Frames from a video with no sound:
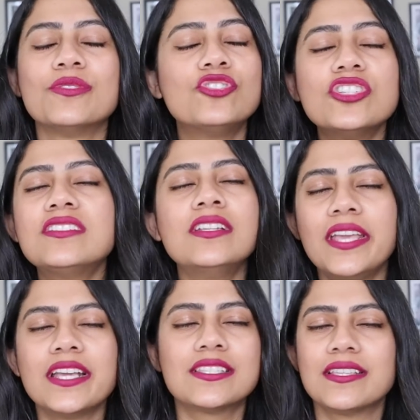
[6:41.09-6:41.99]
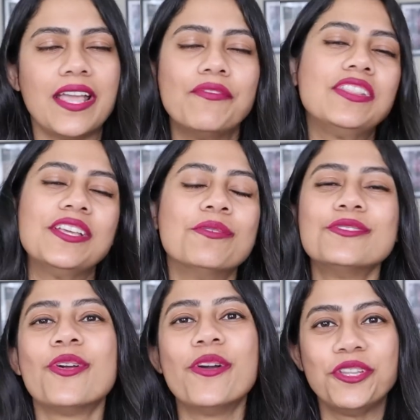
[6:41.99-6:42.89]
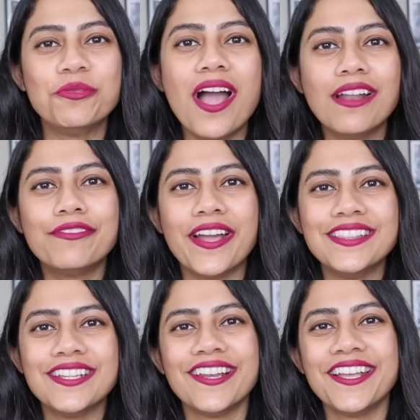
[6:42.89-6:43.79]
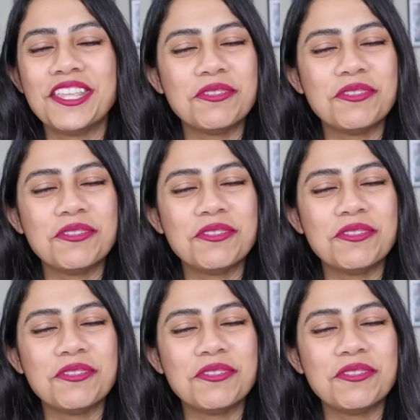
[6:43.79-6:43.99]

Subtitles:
So just in case everything goes wrong and you can't find the link,